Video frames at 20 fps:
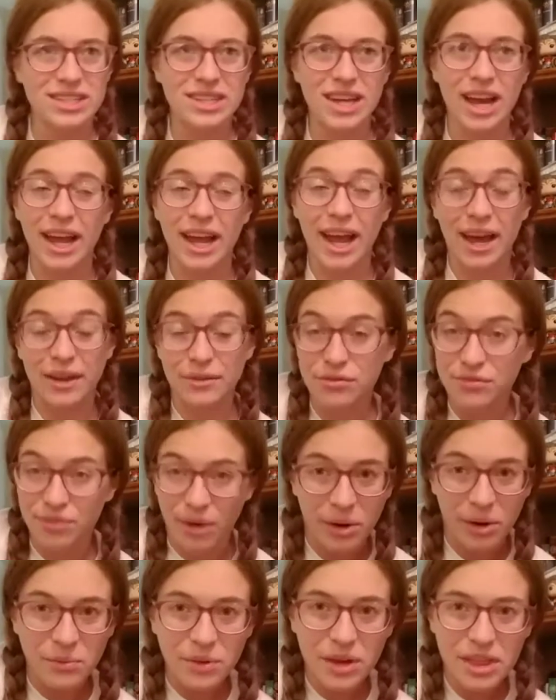I had
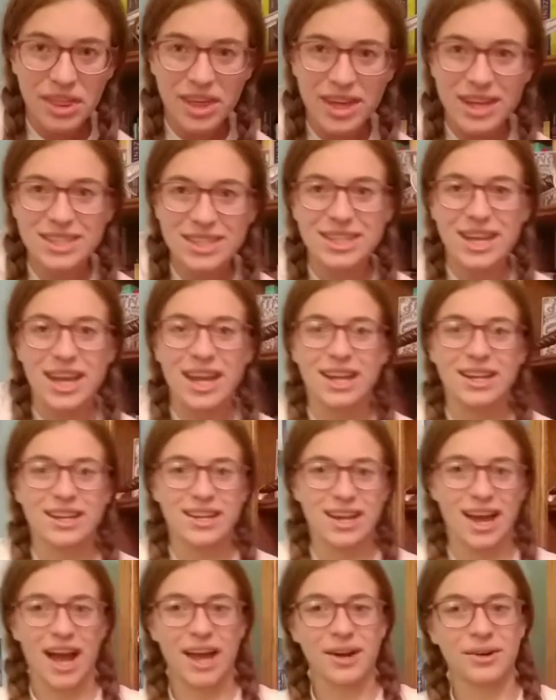fun with it,
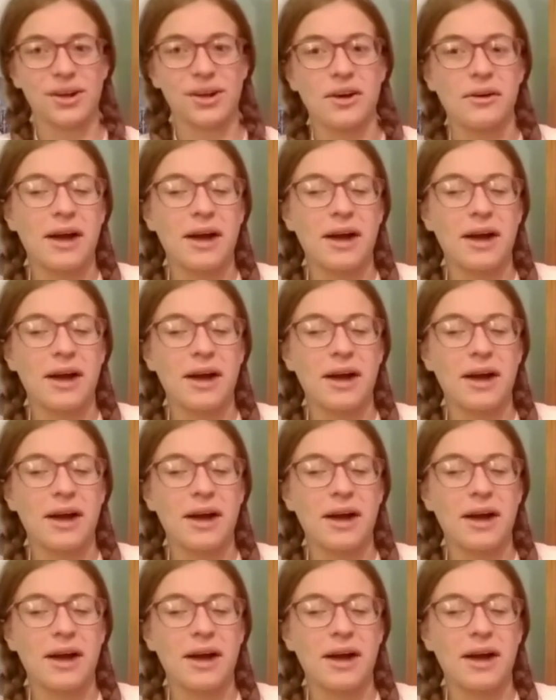and I don't know,